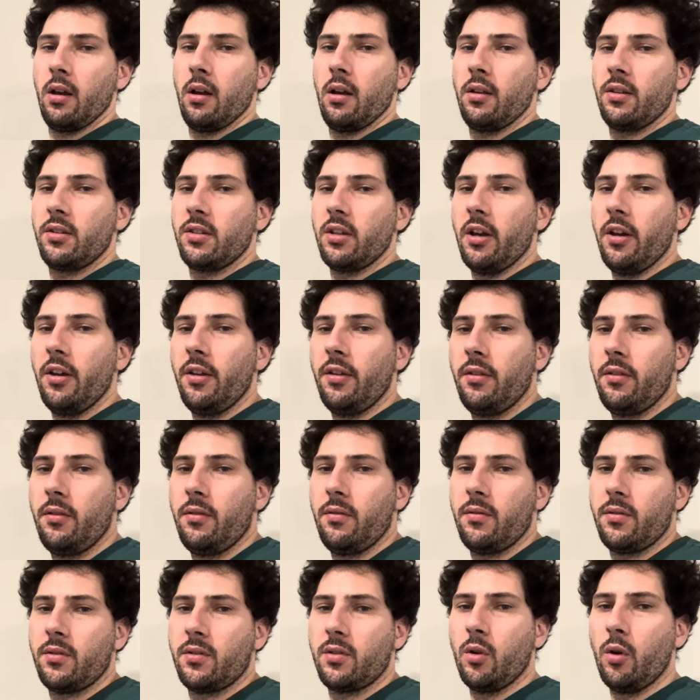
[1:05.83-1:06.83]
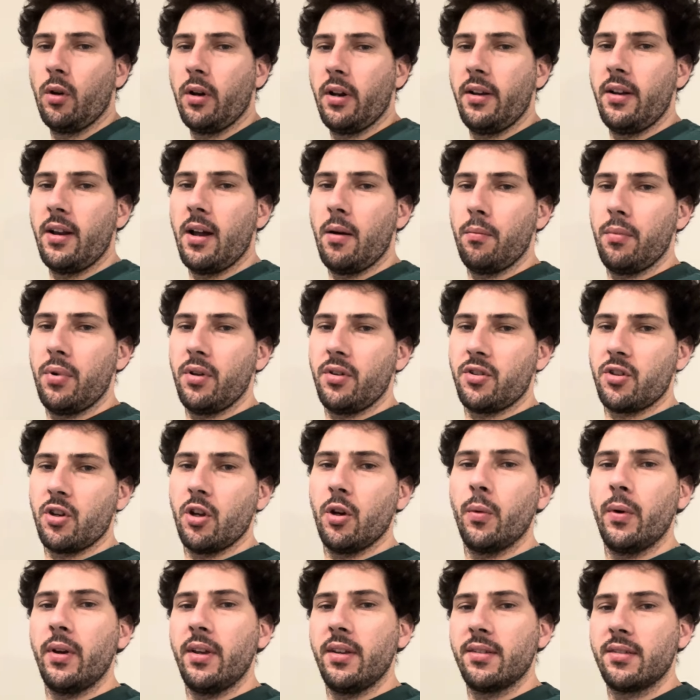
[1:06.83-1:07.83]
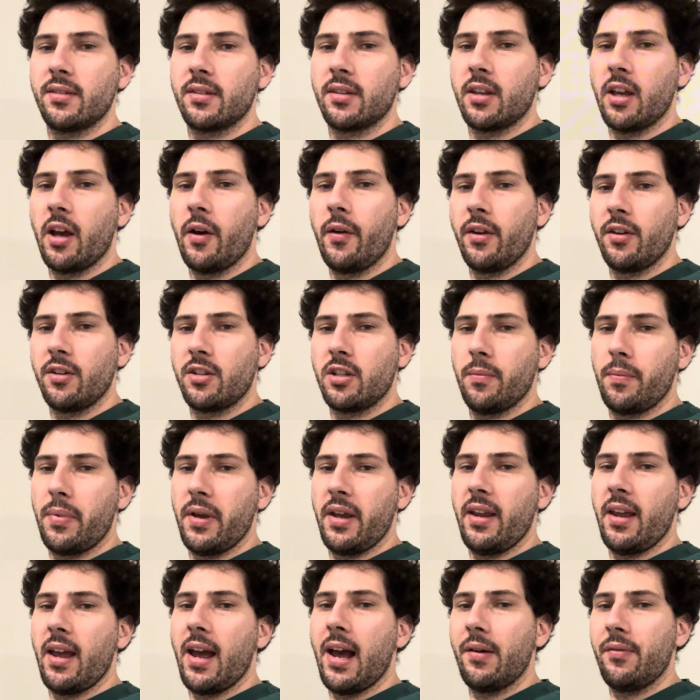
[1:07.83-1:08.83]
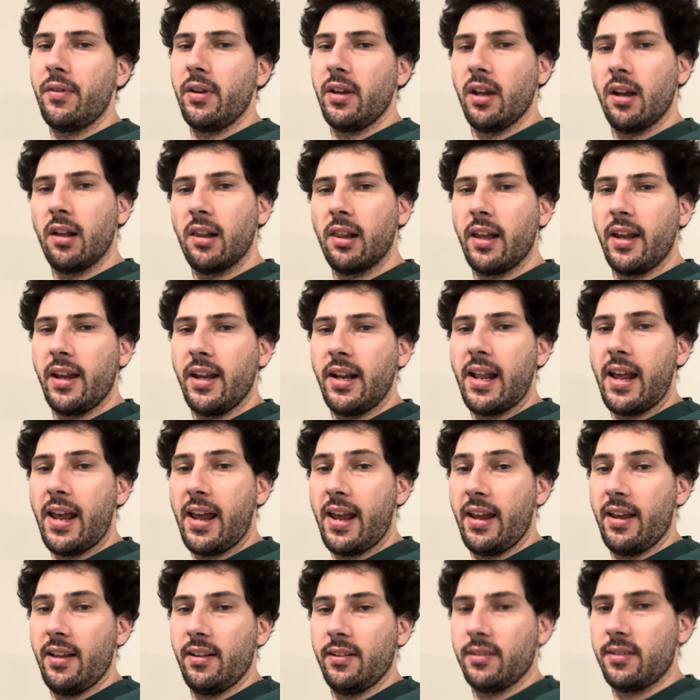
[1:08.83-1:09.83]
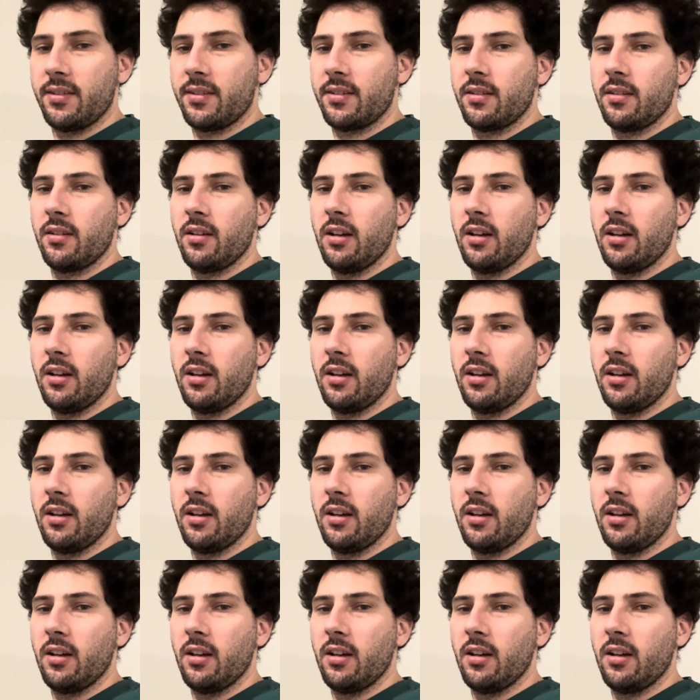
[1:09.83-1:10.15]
So sort of number two is going to be having clean hands.